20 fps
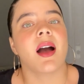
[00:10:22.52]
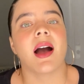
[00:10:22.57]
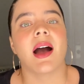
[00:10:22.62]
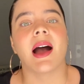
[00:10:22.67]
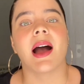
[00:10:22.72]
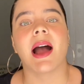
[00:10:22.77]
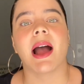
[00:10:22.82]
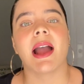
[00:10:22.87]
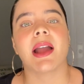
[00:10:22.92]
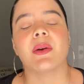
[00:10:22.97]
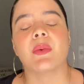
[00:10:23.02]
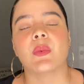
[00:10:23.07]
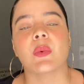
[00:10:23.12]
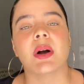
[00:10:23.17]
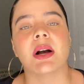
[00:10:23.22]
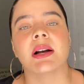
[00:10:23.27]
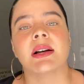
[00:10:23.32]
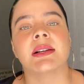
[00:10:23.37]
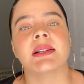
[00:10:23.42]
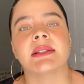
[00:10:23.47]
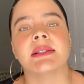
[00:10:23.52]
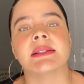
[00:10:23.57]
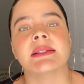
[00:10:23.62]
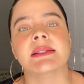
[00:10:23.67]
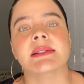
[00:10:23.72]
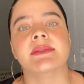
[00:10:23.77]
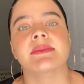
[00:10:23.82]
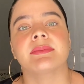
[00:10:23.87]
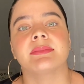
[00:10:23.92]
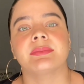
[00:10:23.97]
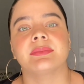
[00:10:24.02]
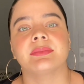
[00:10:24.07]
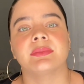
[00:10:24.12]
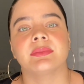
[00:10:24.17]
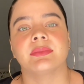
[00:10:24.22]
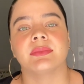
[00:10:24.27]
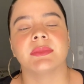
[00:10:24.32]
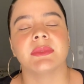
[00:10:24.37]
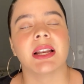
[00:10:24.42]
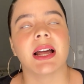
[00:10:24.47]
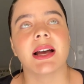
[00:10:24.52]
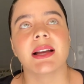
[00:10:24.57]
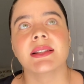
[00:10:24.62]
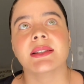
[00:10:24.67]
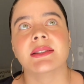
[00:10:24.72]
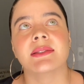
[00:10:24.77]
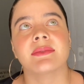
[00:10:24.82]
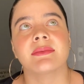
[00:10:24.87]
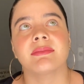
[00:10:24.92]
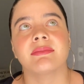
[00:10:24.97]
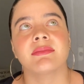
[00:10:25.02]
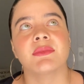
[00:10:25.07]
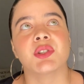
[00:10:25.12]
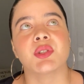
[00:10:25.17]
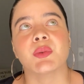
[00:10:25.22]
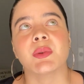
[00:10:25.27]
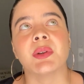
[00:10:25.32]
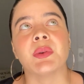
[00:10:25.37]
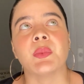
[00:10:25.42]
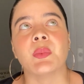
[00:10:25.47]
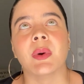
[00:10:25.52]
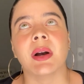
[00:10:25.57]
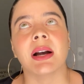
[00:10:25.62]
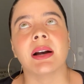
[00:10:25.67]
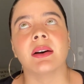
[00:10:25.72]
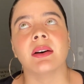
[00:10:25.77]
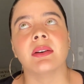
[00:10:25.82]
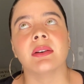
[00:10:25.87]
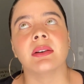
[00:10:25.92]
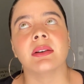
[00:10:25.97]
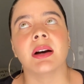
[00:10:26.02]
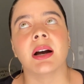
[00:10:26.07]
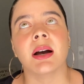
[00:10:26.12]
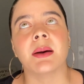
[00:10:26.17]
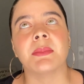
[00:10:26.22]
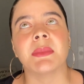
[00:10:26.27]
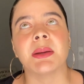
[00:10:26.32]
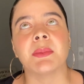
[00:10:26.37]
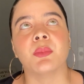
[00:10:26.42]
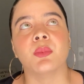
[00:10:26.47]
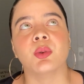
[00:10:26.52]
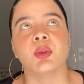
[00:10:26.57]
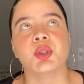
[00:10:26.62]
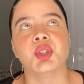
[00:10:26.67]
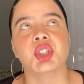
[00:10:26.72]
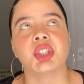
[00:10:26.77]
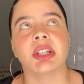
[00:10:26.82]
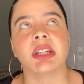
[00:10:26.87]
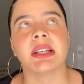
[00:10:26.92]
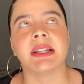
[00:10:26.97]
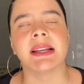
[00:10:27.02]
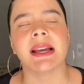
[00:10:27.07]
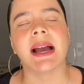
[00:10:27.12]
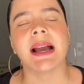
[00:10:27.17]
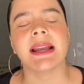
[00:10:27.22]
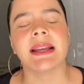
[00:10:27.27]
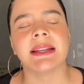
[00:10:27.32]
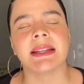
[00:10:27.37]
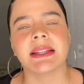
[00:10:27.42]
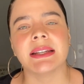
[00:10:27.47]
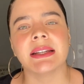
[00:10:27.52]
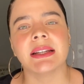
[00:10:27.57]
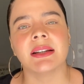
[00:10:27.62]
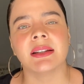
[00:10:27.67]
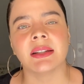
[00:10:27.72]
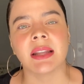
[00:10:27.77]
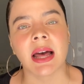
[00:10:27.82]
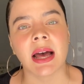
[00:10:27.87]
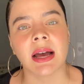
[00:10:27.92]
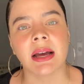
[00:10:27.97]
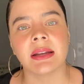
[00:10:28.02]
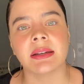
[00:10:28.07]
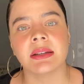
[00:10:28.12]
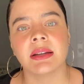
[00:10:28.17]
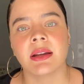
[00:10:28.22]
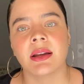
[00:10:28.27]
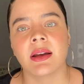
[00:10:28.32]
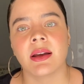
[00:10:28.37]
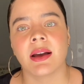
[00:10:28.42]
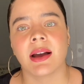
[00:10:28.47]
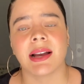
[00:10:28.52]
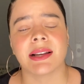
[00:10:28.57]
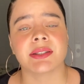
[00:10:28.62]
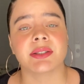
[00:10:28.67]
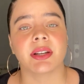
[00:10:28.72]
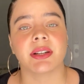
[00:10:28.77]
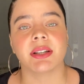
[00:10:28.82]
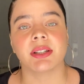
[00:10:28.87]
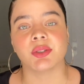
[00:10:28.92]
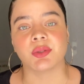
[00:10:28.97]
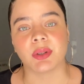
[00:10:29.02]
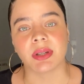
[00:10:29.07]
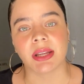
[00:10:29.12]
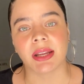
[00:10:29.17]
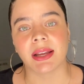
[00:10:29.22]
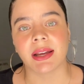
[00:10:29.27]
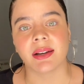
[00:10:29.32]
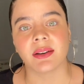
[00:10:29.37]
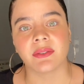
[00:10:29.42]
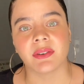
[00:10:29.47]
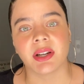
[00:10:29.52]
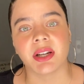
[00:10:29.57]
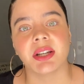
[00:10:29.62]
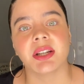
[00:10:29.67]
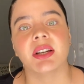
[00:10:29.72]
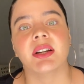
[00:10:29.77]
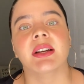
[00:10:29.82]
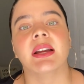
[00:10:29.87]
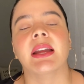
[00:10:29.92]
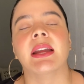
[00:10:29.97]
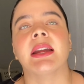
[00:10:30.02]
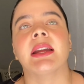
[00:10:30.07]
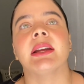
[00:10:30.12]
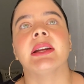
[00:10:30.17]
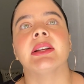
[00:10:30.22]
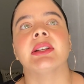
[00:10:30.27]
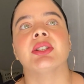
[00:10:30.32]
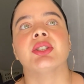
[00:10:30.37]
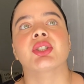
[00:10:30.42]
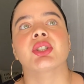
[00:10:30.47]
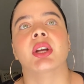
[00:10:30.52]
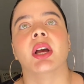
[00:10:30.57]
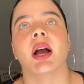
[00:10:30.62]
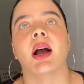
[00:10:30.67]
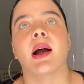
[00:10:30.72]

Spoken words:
I was not doing well emotionally. I hid it a lot. I started drinking at a very young age.